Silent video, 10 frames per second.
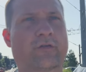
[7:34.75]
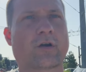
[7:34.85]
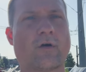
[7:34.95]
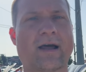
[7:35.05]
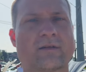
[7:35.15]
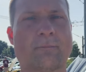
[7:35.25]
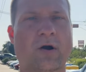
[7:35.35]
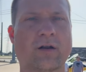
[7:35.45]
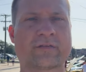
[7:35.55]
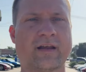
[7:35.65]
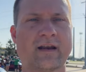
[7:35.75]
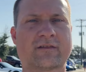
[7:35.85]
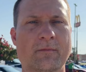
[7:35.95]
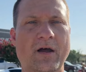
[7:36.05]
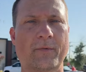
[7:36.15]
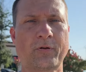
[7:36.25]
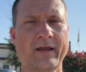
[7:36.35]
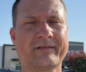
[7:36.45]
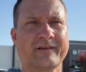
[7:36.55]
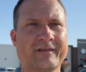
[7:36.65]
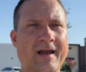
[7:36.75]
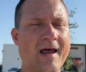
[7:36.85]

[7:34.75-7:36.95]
They're going out to Burleson and some other places.